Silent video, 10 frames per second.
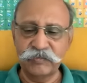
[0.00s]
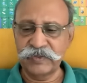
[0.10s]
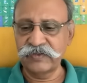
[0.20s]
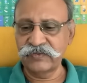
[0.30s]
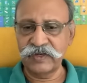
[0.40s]
and
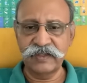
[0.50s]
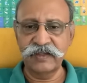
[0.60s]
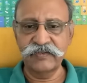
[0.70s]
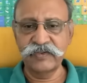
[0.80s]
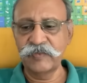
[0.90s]
pick this
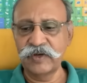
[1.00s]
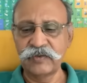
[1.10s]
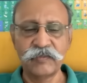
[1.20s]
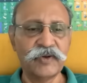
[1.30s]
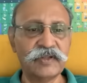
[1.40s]
article. So I'm
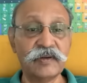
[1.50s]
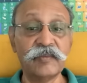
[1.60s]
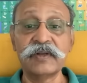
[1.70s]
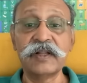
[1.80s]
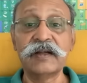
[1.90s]
not too bothered
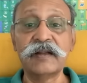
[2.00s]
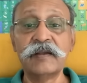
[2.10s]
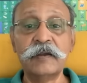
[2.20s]
about that.